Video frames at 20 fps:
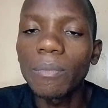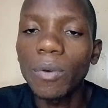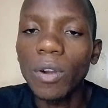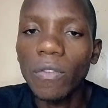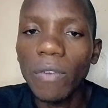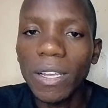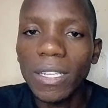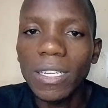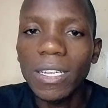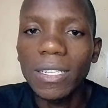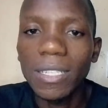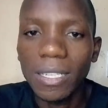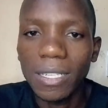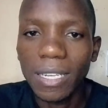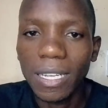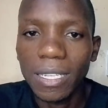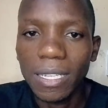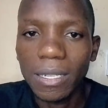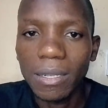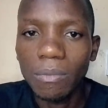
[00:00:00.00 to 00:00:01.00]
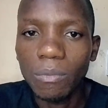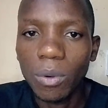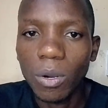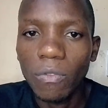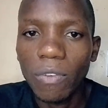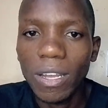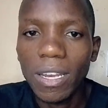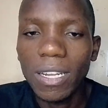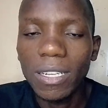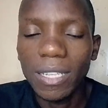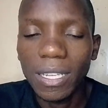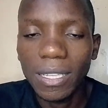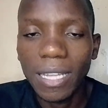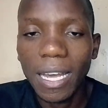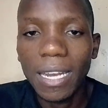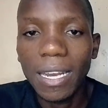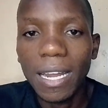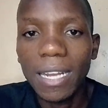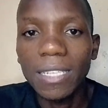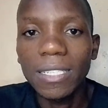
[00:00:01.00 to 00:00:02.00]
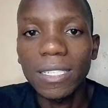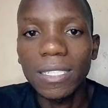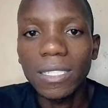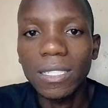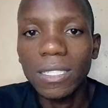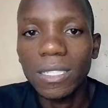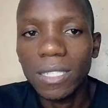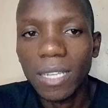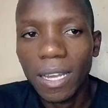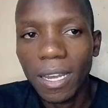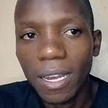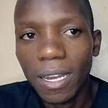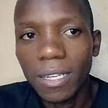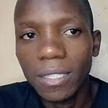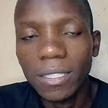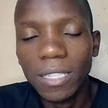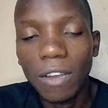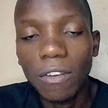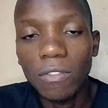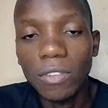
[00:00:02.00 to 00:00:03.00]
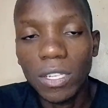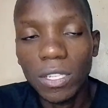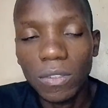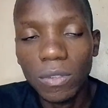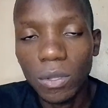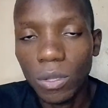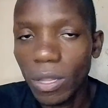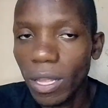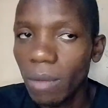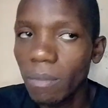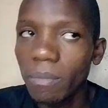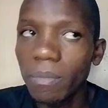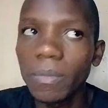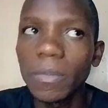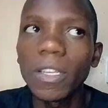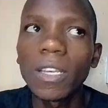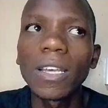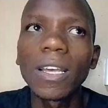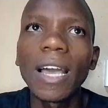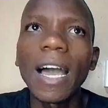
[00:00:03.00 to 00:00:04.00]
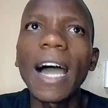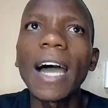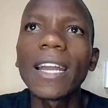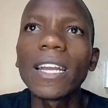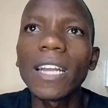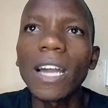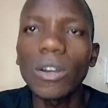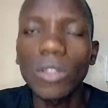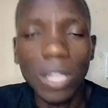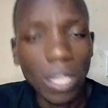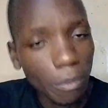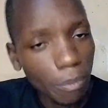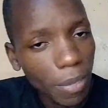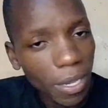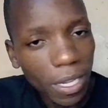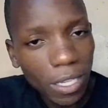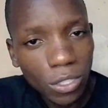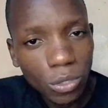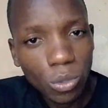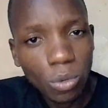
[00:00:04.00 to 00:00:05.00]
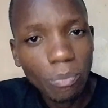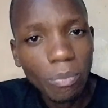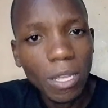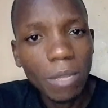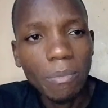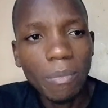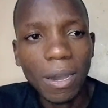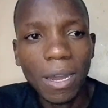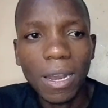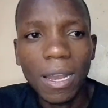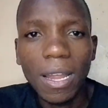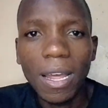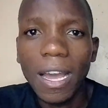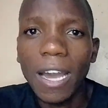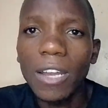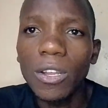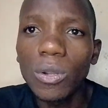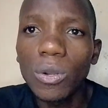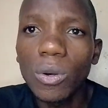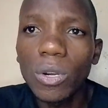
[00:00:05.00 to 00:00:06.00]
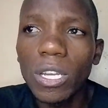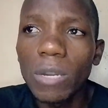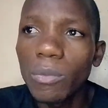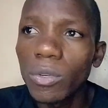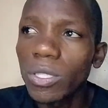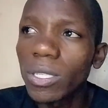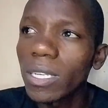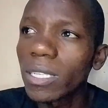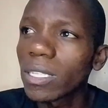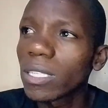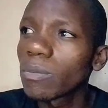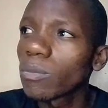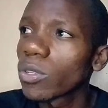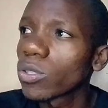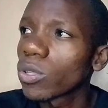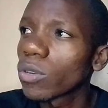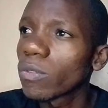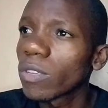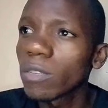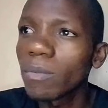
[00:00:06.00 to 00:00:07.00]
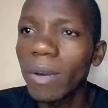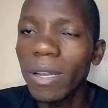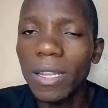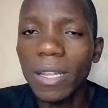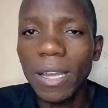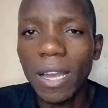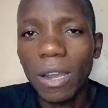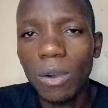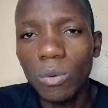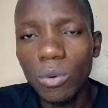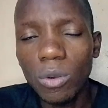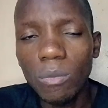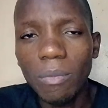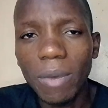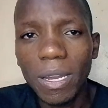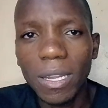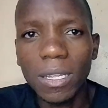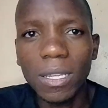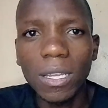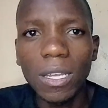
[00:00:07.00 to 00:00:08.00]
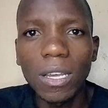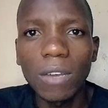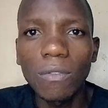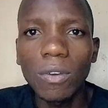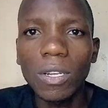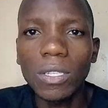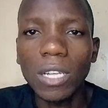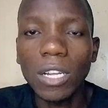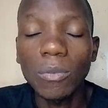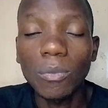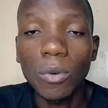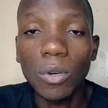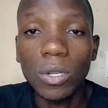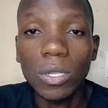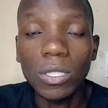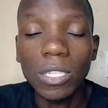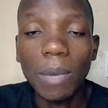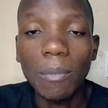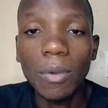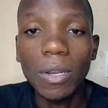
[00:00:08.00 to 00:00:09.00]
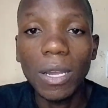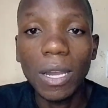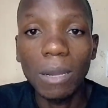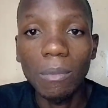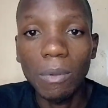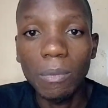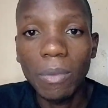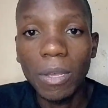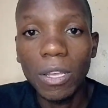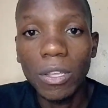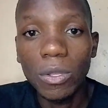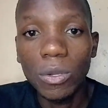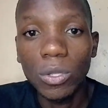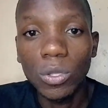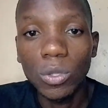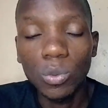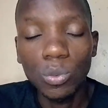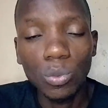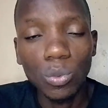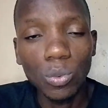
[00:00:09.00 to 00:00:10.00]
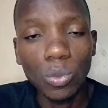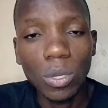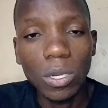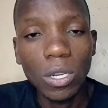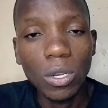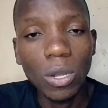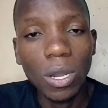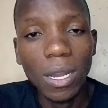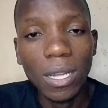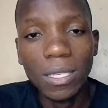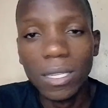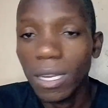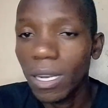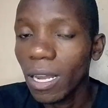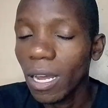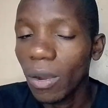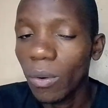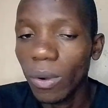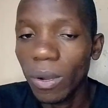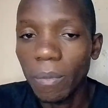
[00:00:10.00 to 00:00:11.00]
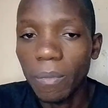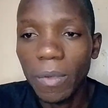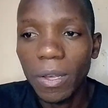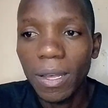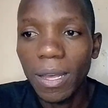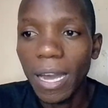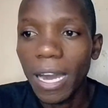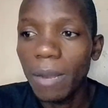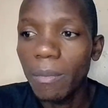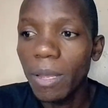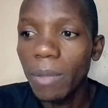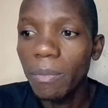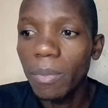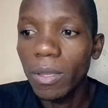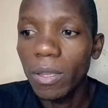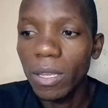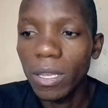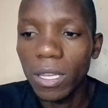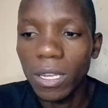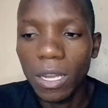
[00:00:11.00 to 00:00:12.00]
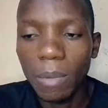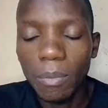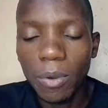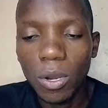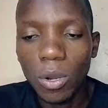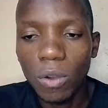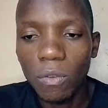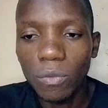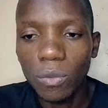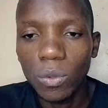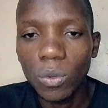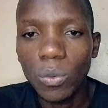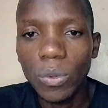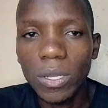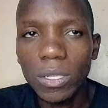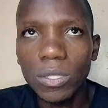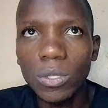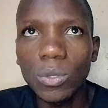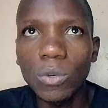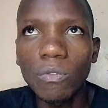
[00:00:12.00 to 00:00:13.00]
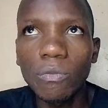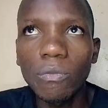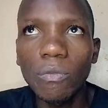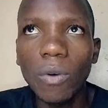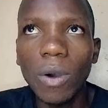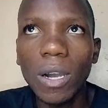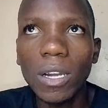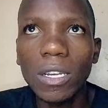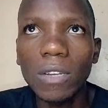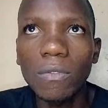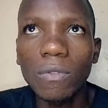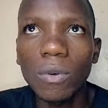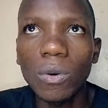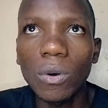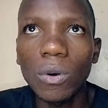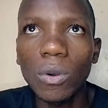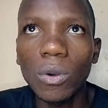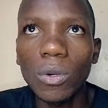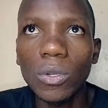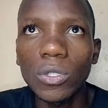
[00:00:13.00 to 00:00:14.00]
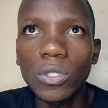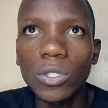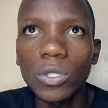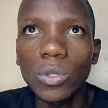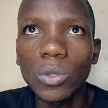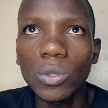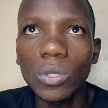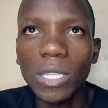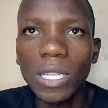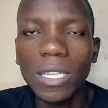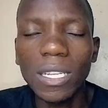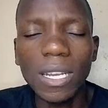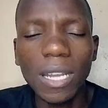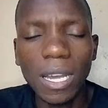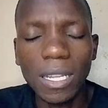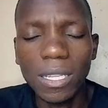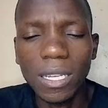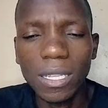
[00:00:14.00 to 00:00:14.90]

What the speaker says: providing data analysis services to them, and now they pay us through PayPal. And in most cases, most of this money are good money. For example, somebody can be paying you $20 an hour, and maybe in a period of 2 weeks you've worked for close to 30